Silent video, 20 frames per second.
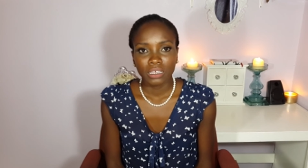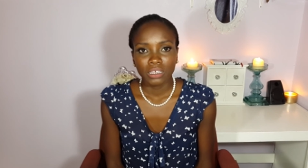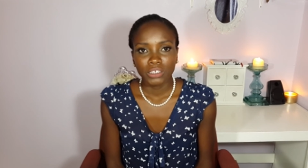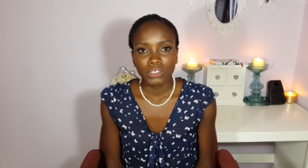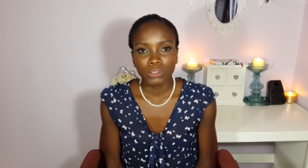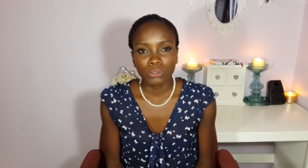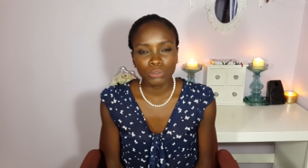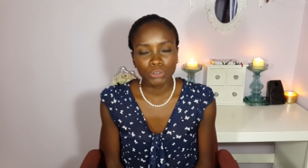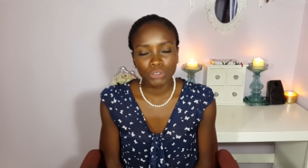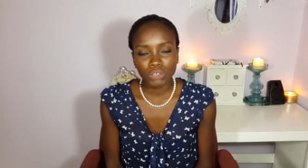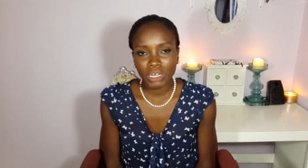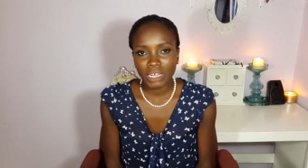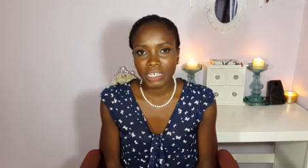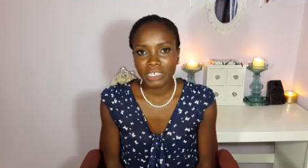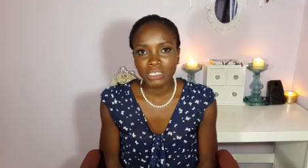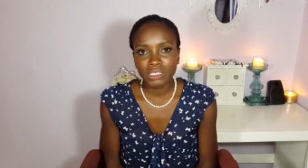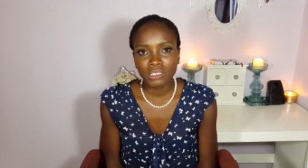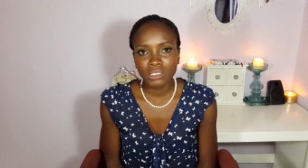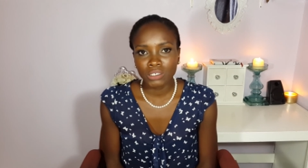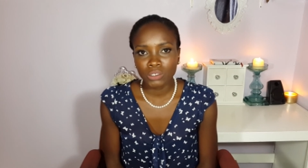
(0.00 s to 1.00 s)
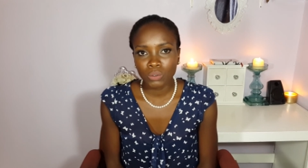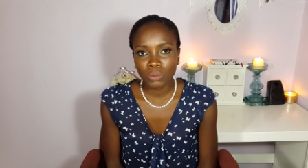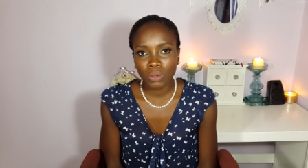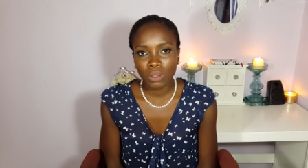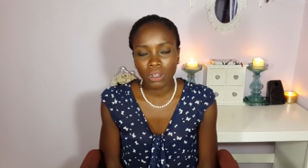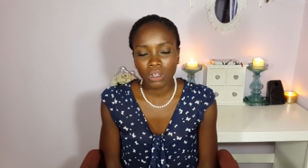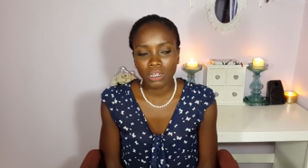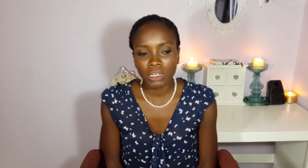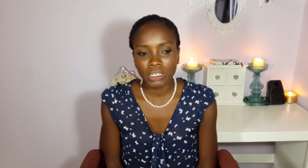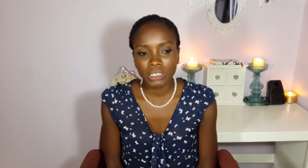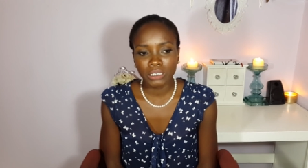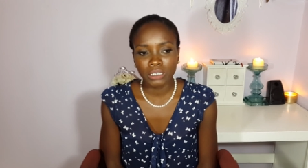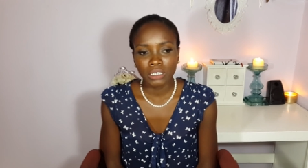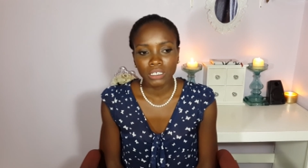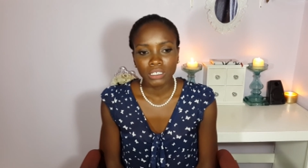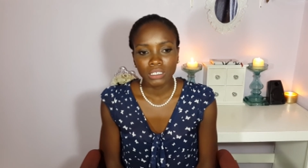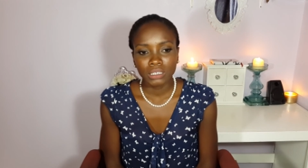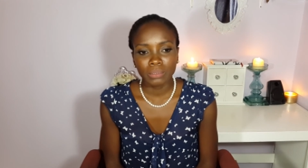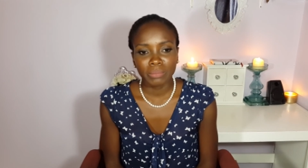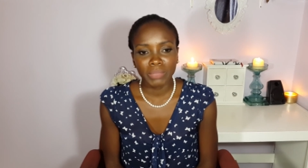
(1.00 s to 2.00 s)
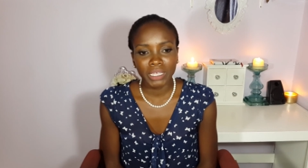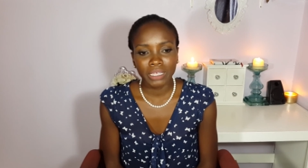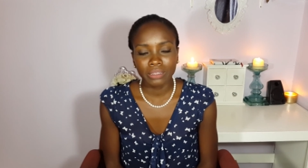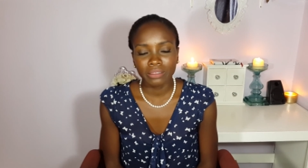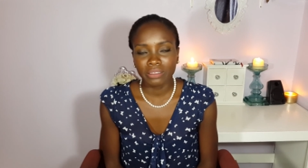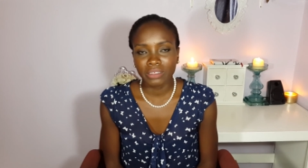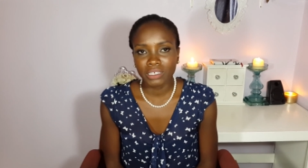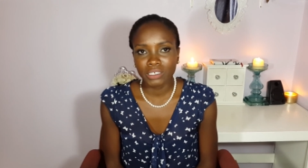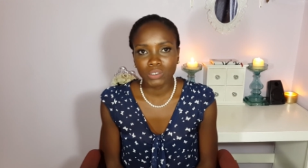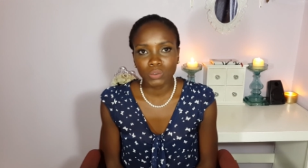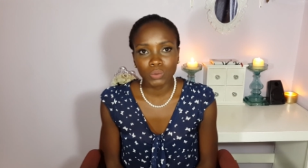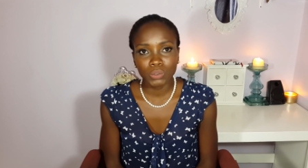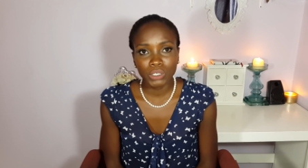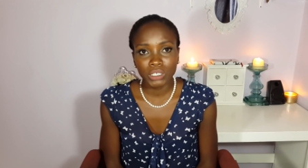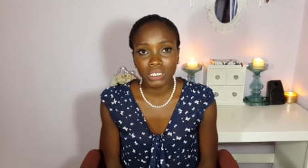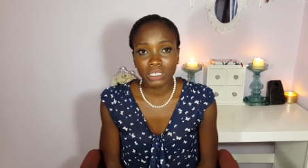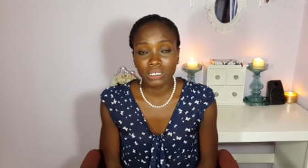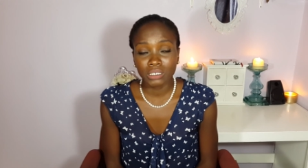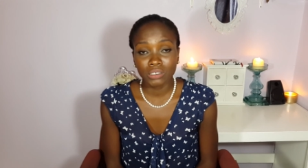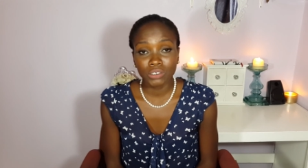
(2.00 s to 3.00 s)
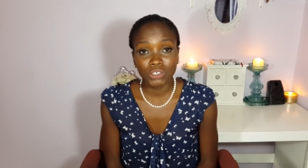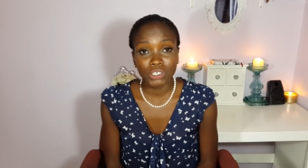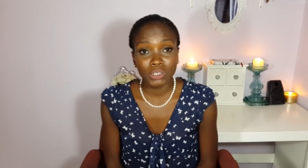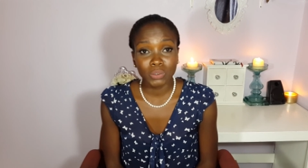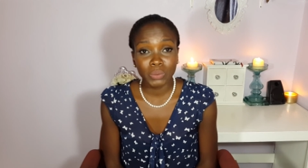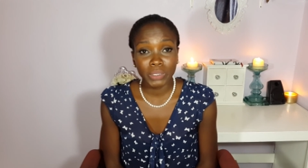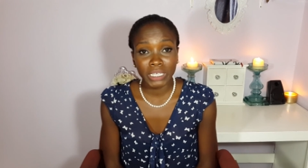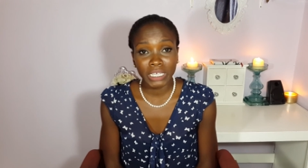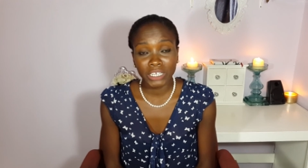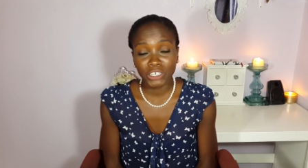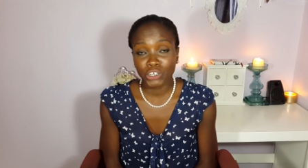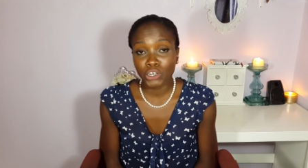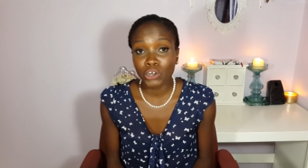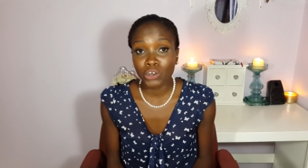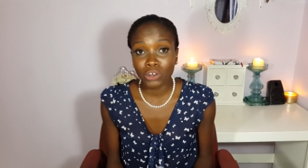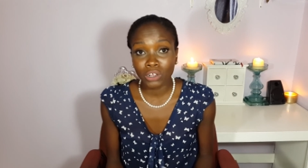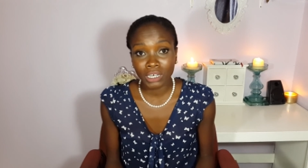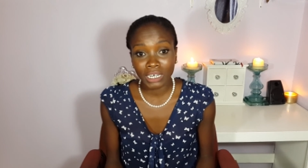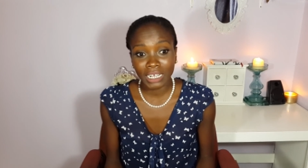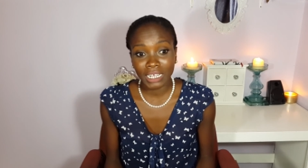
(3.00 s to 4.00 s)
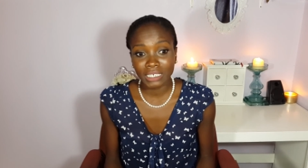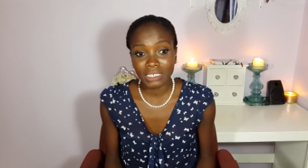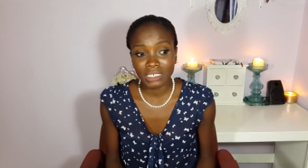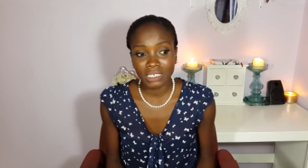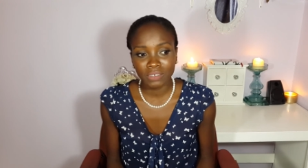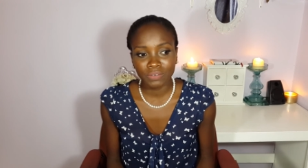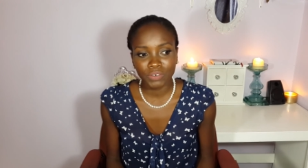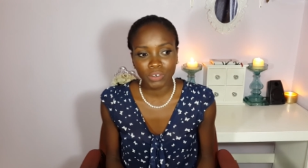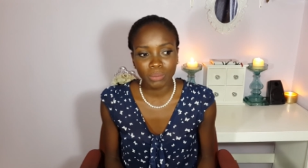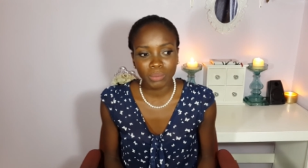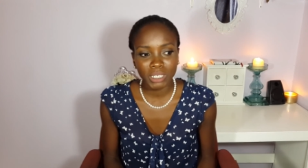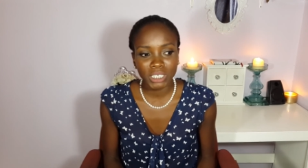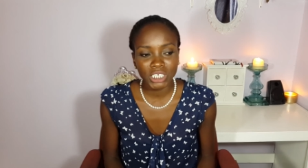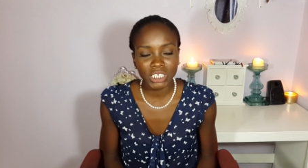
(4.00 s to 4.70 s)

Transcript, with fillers: you try so hard to make things work in a certain way and you're not asking for much,